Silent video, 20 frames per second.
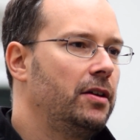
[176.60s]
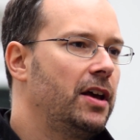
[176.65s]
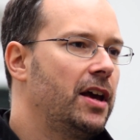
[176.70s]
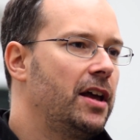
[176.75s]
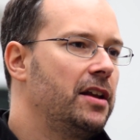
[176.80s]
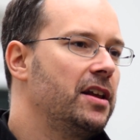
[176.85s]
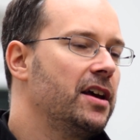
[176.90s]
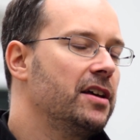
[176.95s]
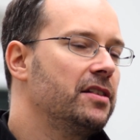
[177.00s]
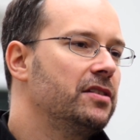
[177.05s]

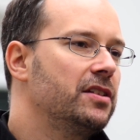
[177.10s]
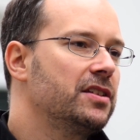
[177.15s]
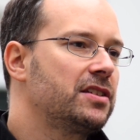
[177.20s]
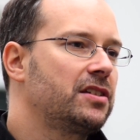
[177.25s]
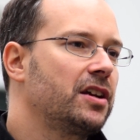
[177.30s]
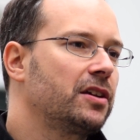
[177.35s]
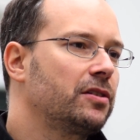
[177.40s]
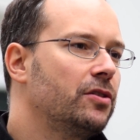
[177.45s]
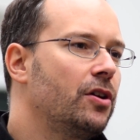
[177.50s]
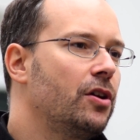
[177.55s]
And then this
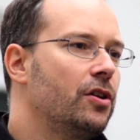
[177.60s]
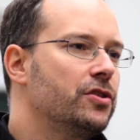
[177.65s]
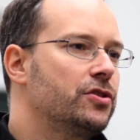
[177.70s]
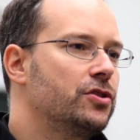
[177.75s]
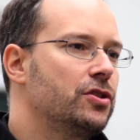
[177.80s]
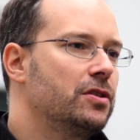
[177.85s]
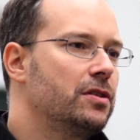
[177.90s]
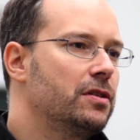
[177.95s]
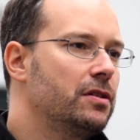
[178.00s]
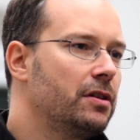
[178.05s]

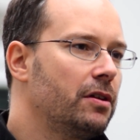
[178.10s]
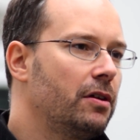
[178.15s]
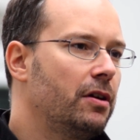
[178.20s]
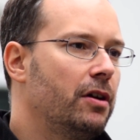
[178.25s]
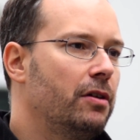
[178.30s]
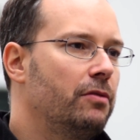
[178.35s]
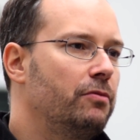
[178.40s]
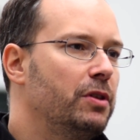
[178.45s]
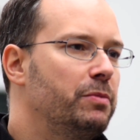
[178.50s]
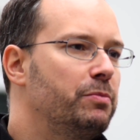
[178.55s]
technology
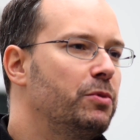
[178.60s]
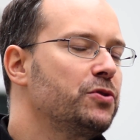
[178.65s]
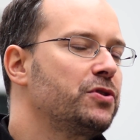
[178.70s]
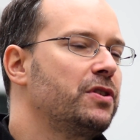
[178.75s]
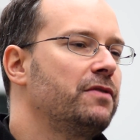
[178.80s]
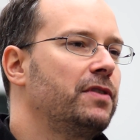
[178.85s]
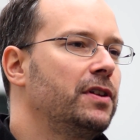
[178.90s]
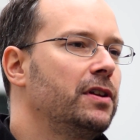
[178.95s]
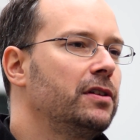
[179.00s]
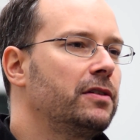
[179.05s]
will most
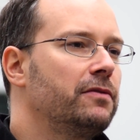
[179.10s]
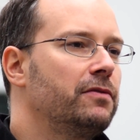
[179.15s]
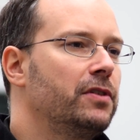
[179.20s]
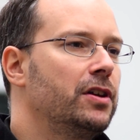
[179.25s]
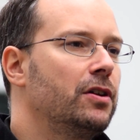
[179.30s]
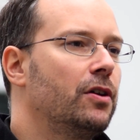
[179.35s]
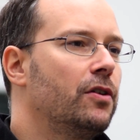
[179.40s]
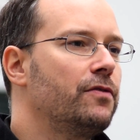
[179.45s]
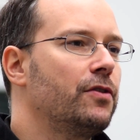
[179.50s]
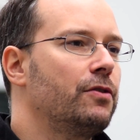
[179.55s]

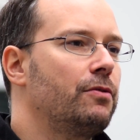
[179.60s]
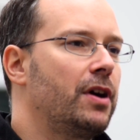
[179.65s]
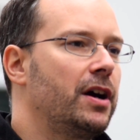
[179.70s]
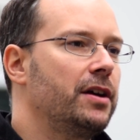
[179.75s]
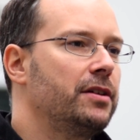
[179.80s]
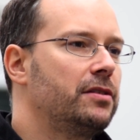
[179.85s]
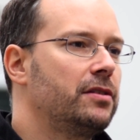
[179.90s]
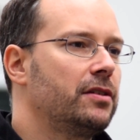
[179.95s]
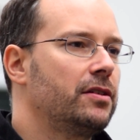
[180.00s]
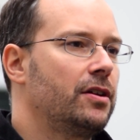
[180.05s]
definitively
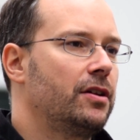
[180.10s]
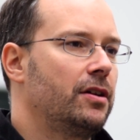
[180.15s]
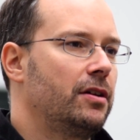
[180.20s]
override